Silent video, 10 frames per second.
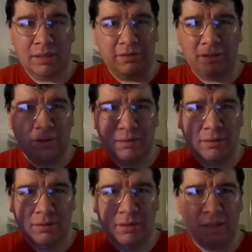has a
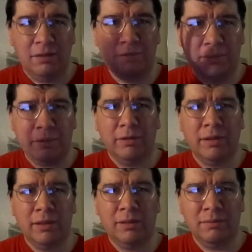Native
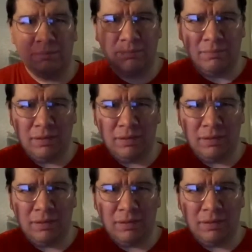American